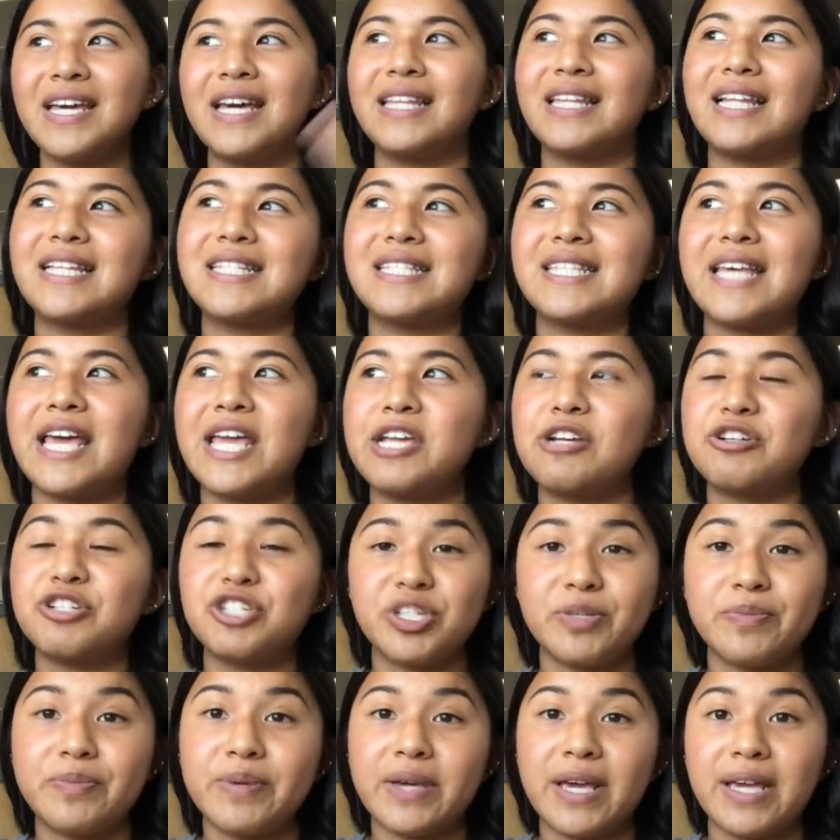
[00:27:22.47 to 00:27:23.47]
let's say your
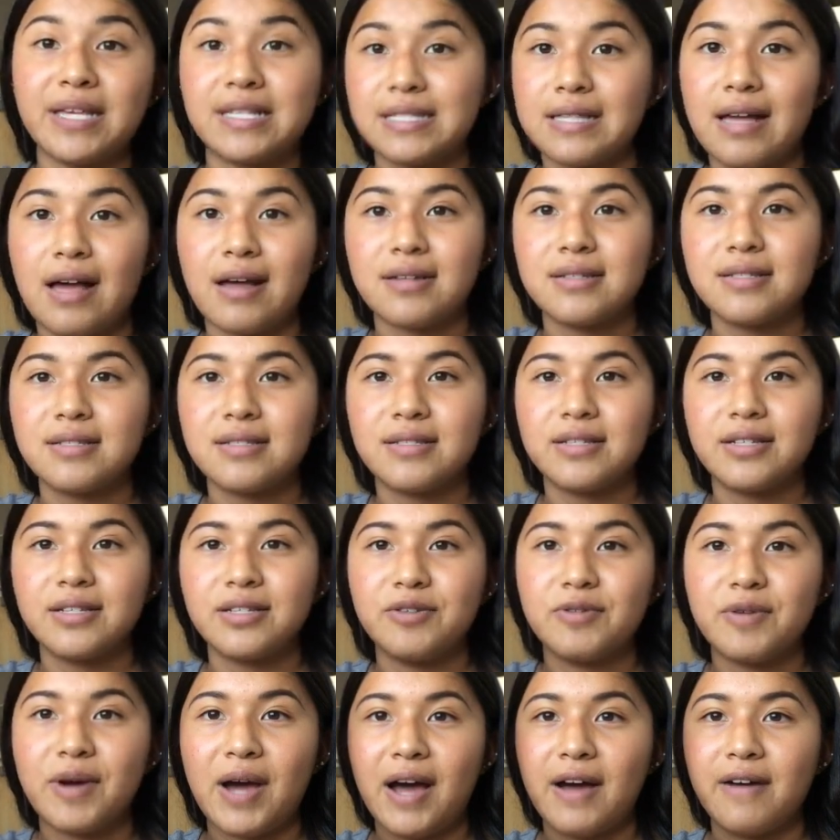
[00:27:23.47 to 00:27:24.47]
GPA sucks.
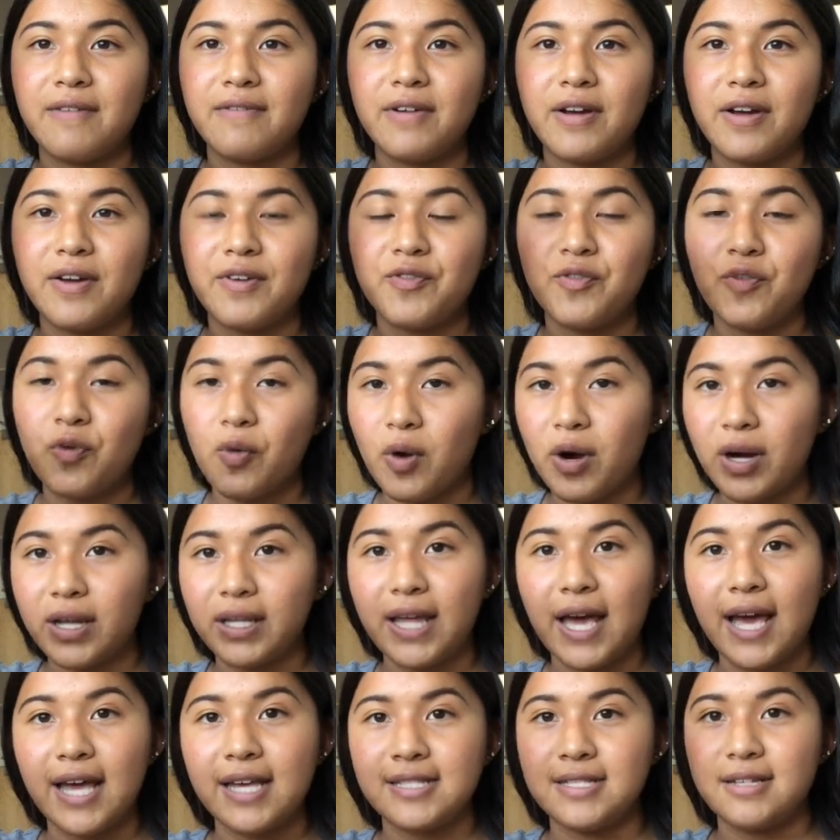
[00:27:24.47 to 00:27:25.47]
You have 4
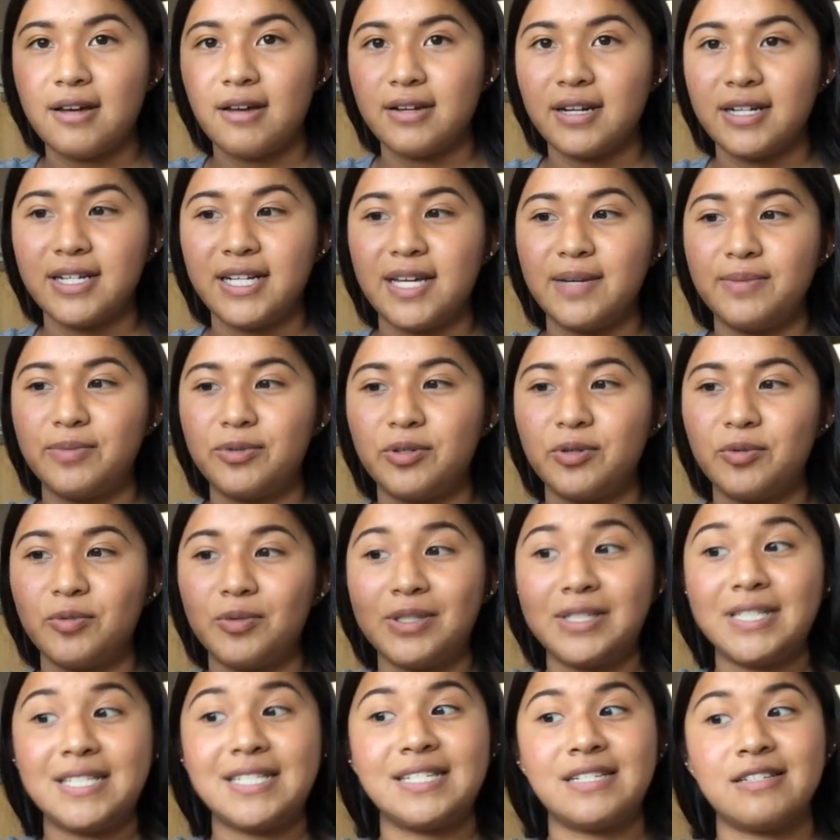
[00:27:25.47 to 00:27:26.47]
legs on the table.
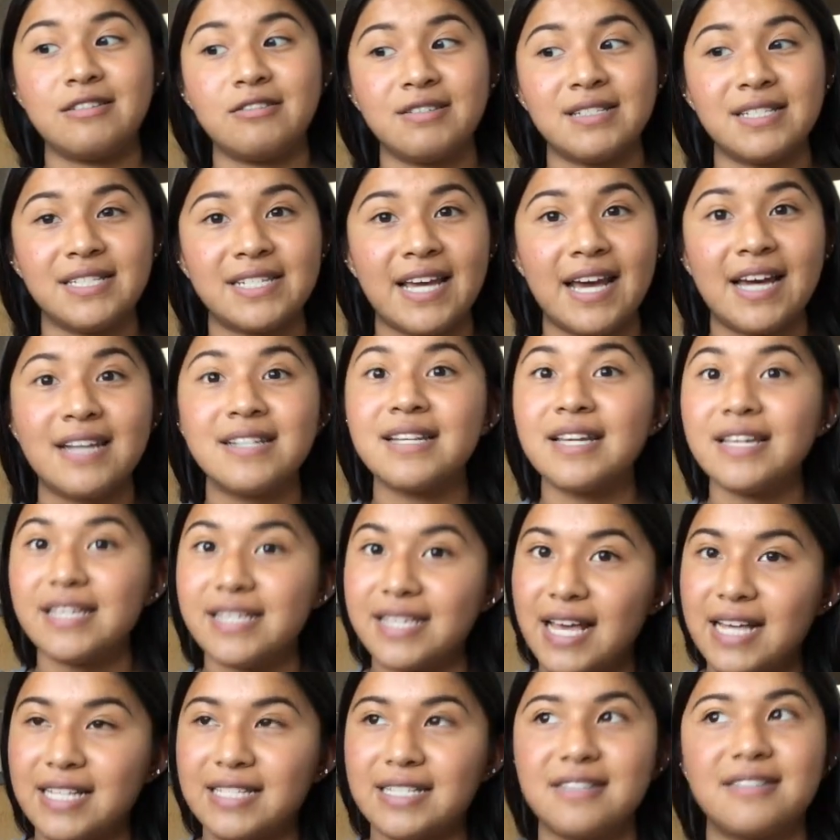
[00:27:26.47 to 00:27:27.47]
Will it still stand?
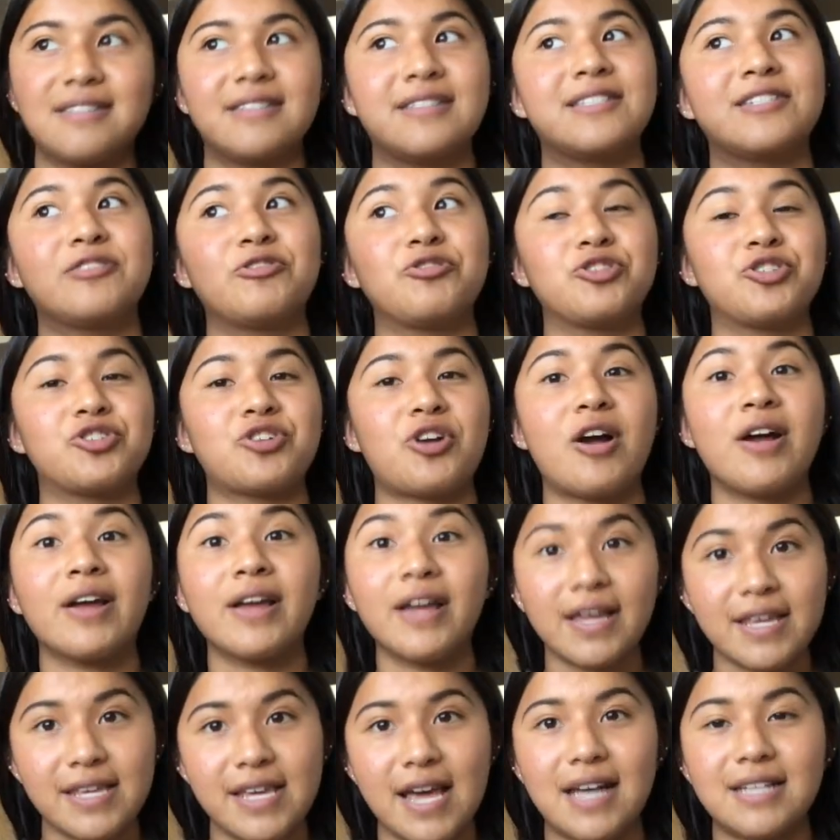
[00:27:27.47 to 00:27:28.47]
Yes. Is it still strong?
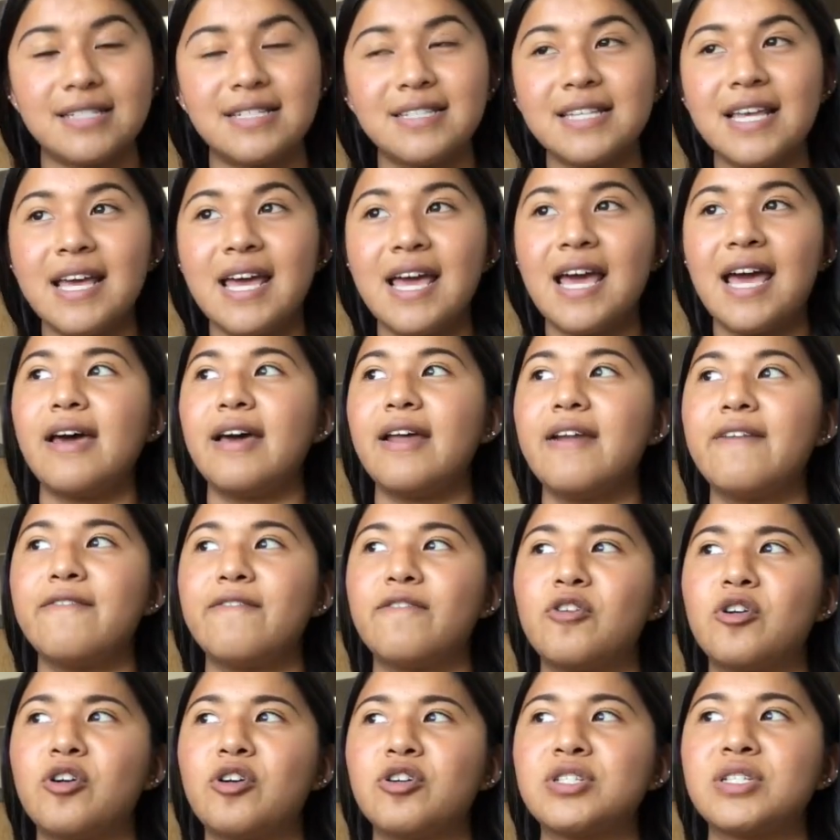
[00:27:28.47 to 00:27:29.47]
Yes. And
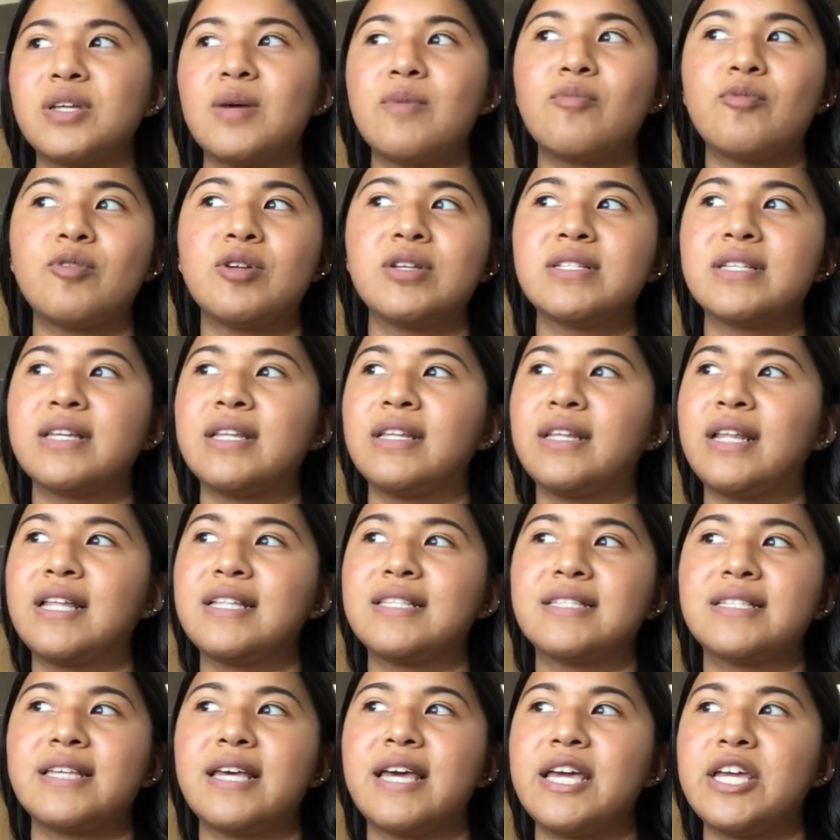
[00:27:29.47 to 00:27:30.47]
for some reason,
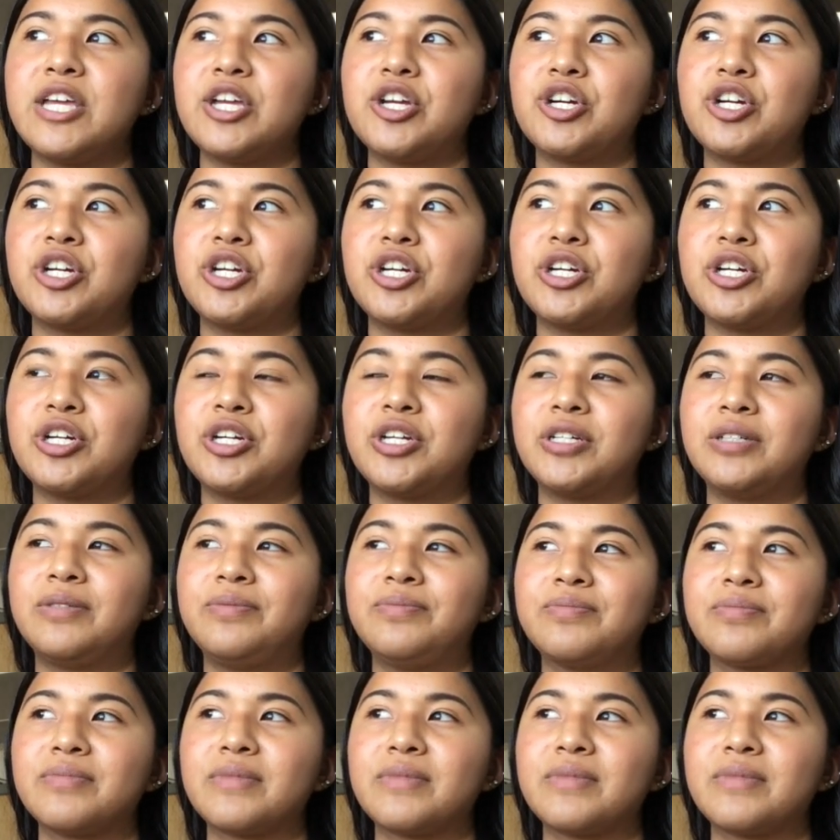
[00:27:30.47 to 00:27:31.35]
let's say your